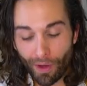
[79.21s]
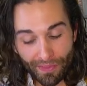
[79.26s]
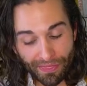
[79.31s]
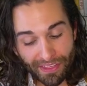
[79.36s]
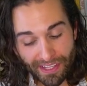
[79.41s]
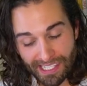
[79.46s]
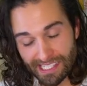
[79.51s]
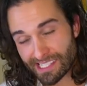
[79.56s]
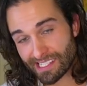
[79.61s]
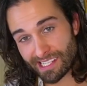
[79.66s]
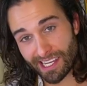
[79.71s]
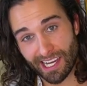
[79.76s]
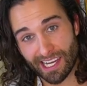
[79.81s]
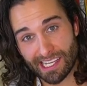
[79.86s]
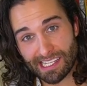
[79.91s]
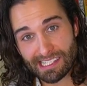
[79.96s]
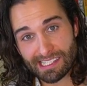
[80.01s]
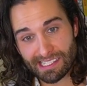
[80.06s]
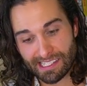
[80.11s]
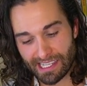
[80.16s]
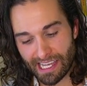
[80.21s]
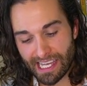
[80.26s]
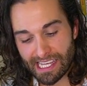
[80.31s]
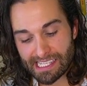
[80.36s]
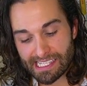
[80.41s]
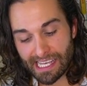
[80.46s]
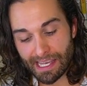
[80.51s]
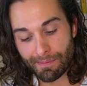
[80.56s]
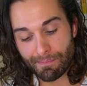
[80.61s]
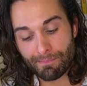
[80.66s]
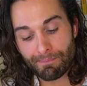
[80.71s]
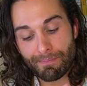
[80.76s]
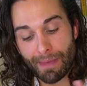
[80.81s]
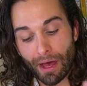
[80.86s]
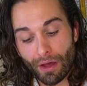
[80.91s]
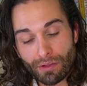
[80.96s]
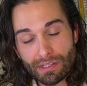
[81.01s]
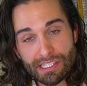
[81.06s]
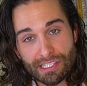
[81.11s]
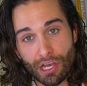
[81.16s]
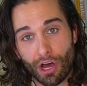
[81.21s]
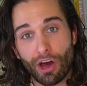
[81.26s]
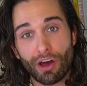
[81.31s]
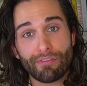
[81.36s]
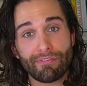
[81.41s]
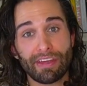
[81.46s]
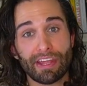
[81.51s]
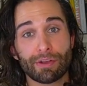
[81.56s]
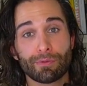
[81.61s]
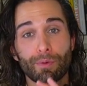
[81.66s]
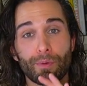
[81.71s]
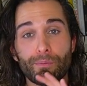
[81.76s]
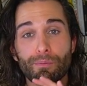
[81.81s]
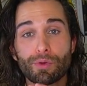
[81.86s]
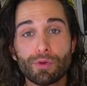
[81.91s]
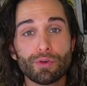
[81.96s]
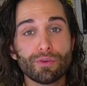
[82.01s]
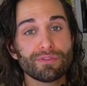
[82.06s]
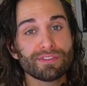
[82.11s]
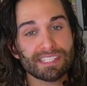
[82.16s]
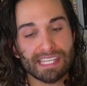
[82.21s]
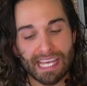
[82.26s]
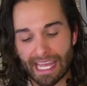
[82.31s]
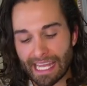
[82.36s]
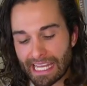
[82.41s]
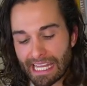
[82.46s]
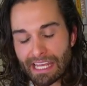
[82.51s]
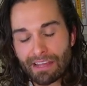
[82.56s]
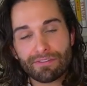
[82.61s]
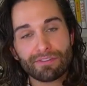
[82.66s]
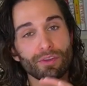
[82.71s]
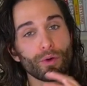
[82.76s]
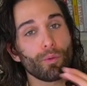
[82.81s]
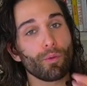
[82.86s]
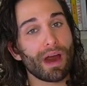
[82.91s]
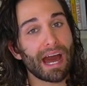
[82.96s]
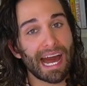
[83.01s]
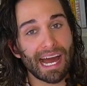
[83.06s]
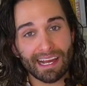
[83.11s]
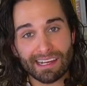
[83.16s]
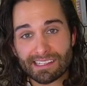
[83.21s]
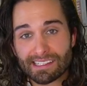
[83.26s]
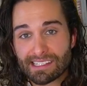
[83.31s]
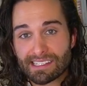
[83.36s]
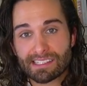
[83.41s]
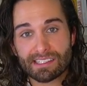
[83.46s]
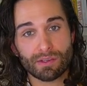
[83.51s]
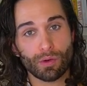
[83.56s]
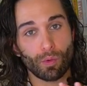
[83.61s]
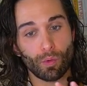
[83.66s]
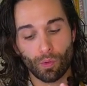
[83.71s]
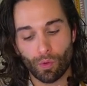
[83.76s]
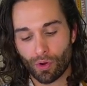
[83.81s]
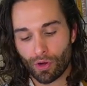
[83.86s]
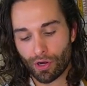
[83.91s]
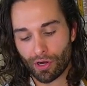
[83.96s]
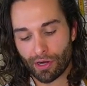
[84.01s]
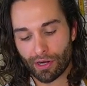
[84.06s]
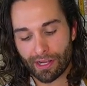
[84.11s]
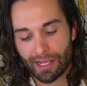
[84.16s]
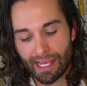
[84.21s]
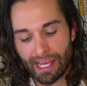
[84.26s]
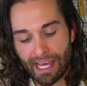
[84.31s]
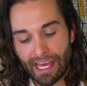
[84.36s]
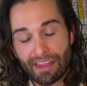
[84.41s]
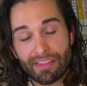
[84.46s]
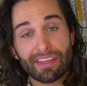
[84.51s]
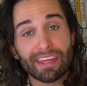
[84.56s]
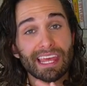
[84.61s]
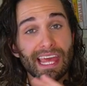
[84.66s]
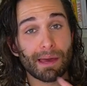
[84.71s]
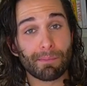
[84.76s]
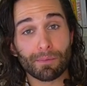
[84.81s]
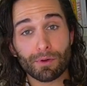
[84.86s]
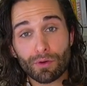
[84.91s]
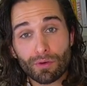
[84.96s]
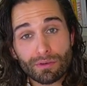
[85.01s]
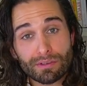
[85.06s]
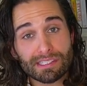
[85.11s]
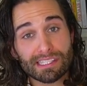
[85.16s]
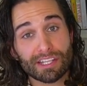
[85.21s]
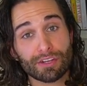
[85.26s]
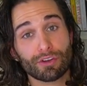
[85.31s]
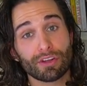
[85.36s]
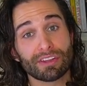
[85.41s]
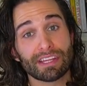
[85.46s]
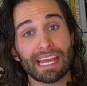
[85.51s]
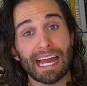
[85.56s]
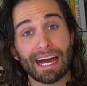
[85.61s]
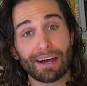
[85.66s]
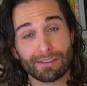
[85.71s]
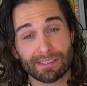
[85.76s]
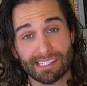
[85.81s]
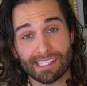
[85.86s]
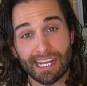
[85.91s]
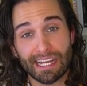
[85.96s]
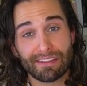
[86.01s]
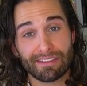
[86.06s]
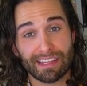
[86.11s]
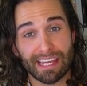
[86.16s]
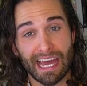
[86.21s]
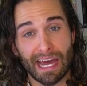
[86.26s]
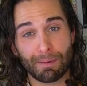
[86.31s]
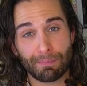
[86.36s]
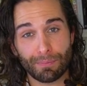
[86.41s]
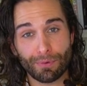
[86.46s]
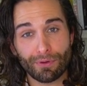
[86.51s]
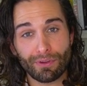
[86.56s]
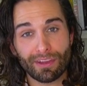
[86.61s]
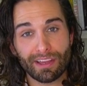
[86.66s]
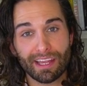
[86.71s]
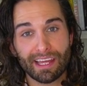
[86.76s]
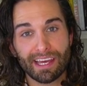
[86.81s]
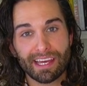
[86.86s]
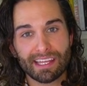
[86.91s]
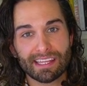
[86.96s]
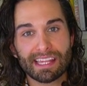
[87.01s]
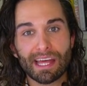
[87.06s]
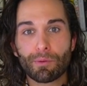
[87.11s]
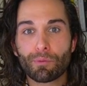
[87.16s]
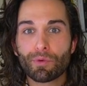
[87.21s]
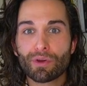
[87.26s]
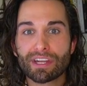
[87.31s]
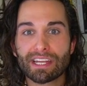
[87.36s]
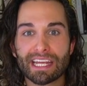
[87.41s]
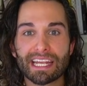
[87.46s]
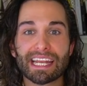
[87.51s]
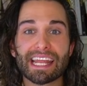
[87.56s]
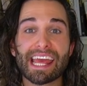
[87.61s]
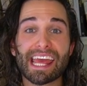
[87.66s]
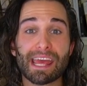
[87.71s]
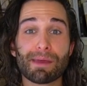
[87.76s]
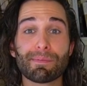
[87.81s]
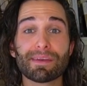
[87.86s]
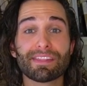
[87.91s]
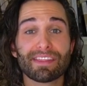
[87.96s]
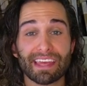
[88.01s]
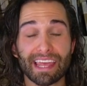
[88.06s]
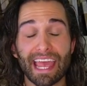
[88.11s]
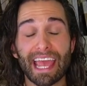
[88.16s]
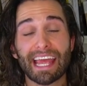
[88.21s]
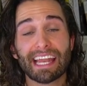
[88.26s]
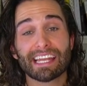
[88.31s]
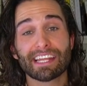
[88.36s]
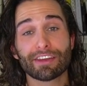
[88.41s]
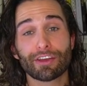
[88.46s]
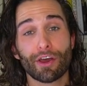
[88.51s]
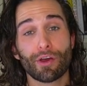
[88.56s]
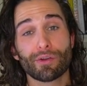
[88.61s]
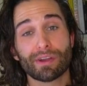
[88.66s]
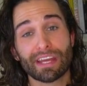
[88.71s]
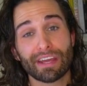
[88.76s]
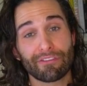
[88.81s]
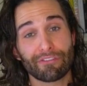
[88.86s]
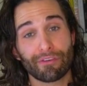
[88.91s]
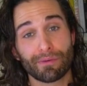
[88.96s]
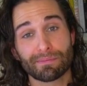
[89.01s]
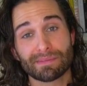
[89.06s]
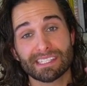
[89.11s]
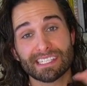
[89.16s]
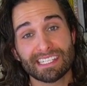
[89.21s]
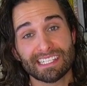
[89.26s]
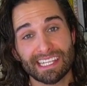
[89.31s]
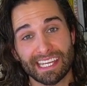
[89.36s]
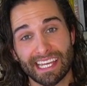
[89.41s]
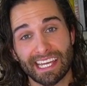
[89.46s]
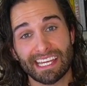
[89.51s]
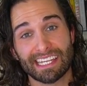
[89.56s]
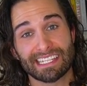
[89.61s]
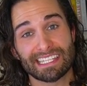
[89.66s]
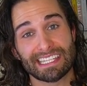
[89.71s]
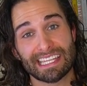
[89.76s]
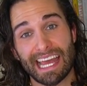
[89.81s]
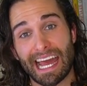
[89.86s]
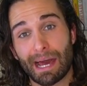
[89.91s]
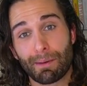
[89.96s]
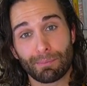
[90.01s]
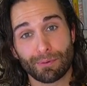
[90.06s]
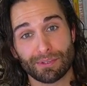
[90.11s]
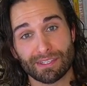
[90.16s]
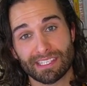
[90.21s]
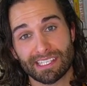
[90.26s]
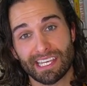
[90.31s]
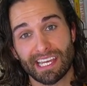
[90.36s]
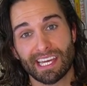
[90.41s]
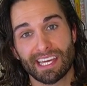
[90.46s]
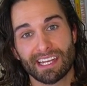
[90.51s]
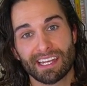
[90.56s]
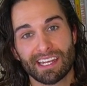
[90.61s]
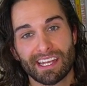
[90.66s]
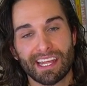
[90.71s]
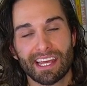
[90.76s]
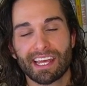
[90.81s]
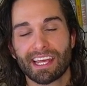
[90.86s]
What this does is it melts off and removes any of the wax or the chemicals that are on the outside of the apple that would inhibit the candy coating from sticking to the apple skin.